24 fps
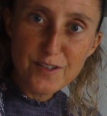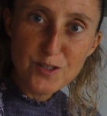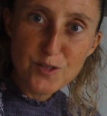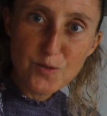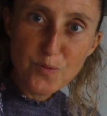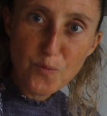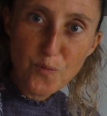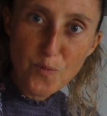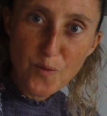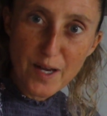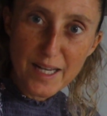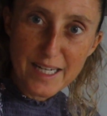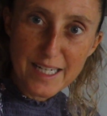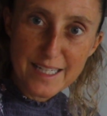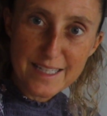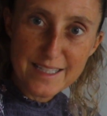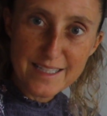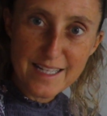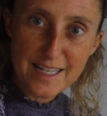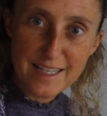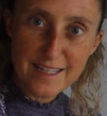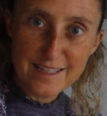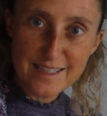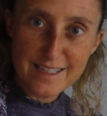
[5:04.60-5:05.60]
20
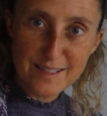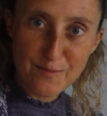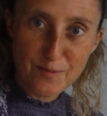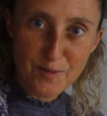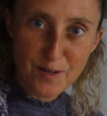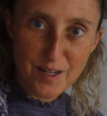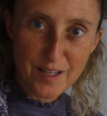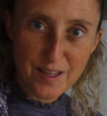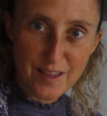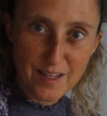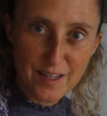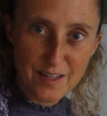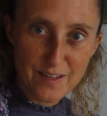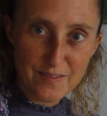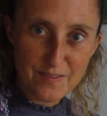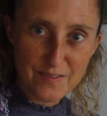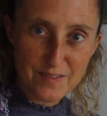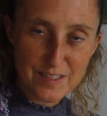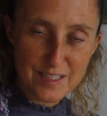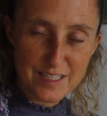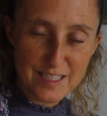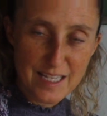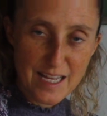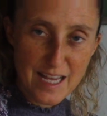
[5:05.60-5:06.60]
cents worth of
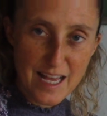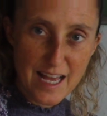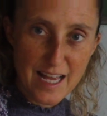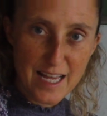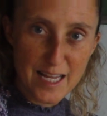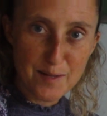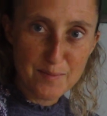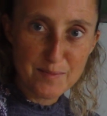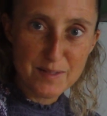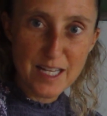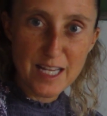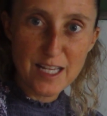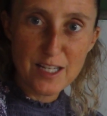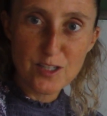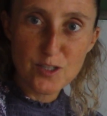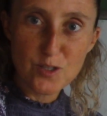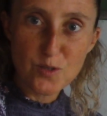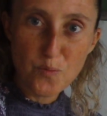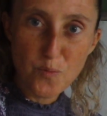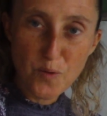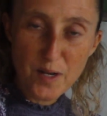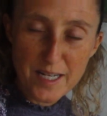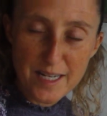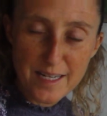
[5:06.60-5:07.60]
dimes and
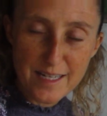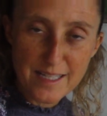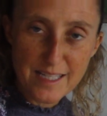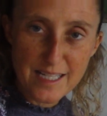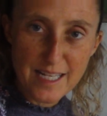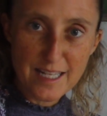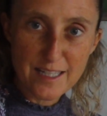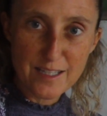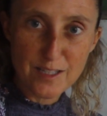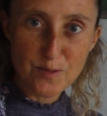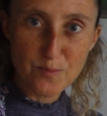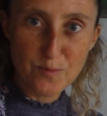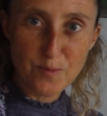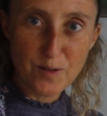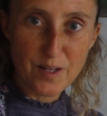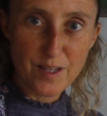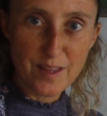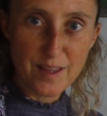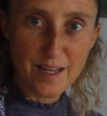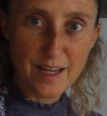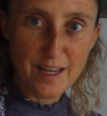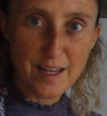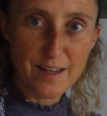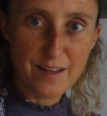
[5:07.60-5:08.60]
20 cents worth
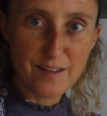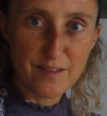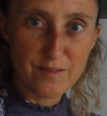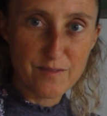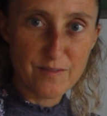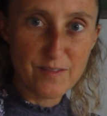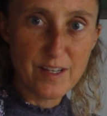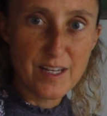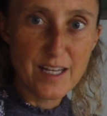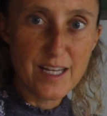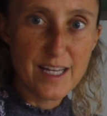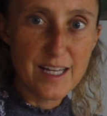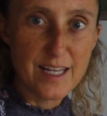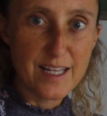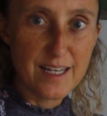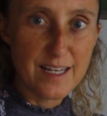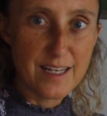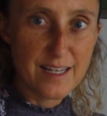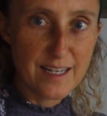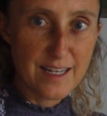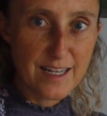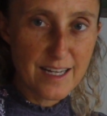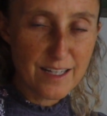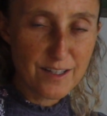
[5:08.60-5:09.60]
of
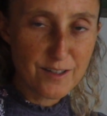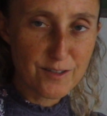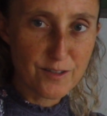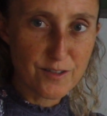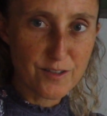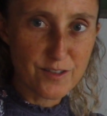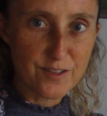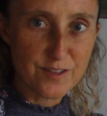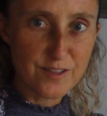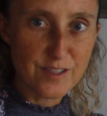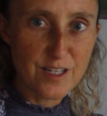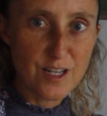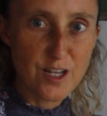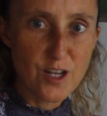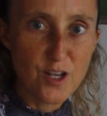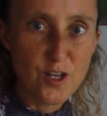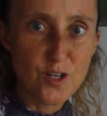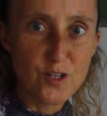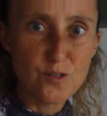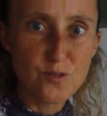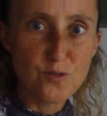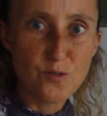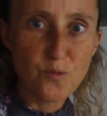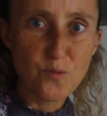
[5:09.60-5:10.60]
nickels.
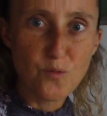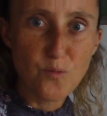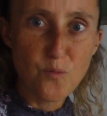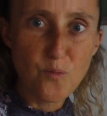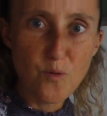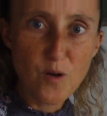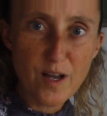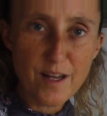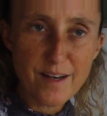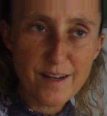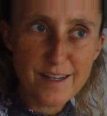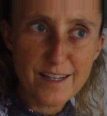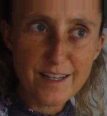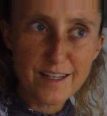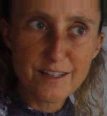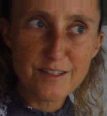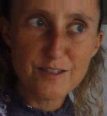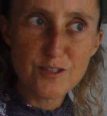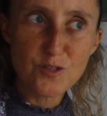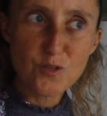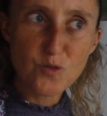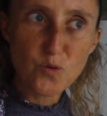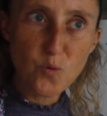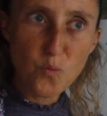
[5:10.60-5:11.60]
So what
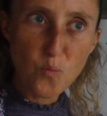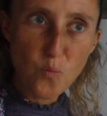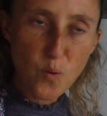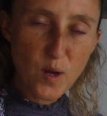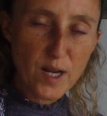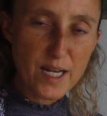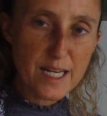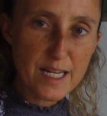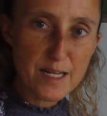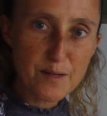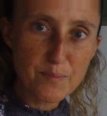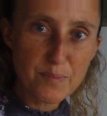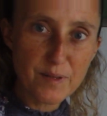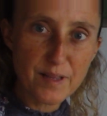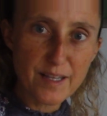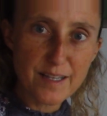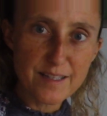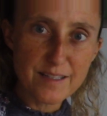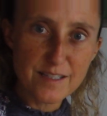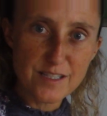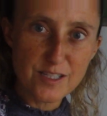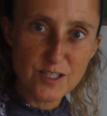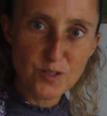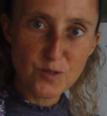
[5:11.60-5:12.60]
is 20
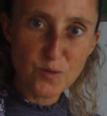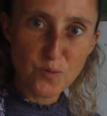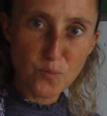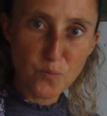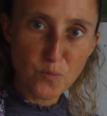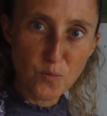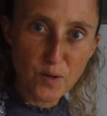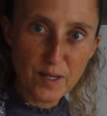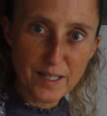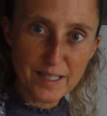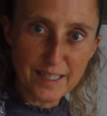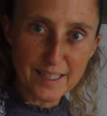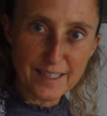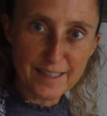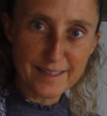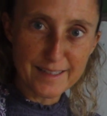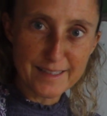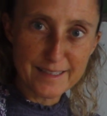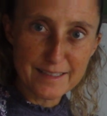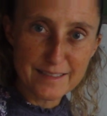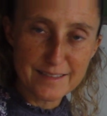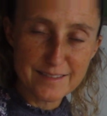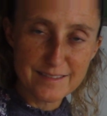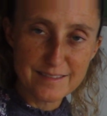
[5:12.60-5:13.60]
plus 20? Does
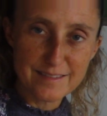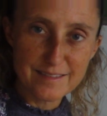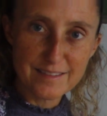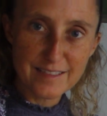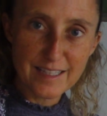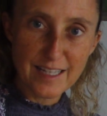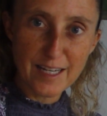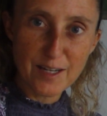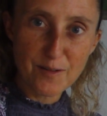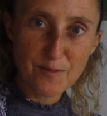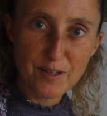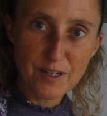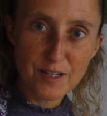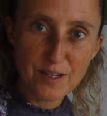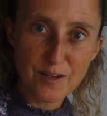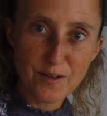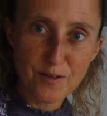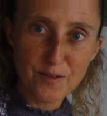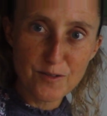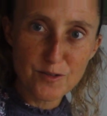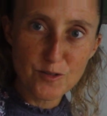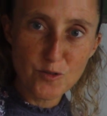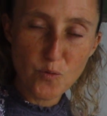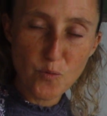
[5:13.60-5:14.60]
anyone
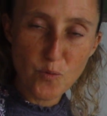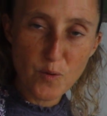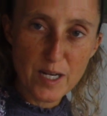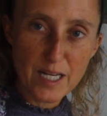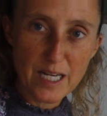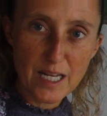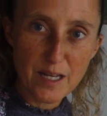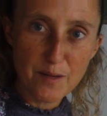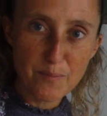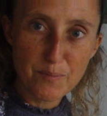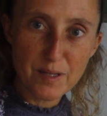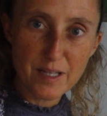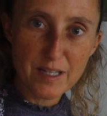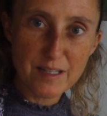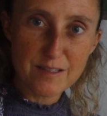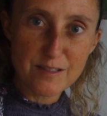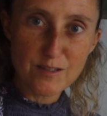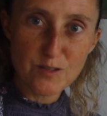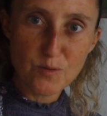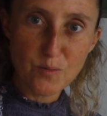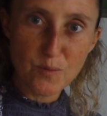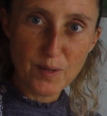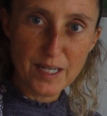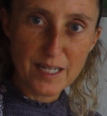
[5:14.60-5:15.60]
know? 20 plus
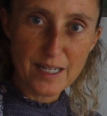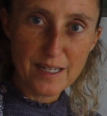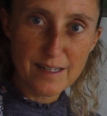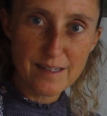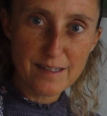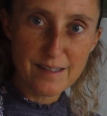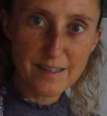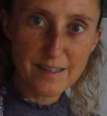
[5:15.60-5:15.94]
20?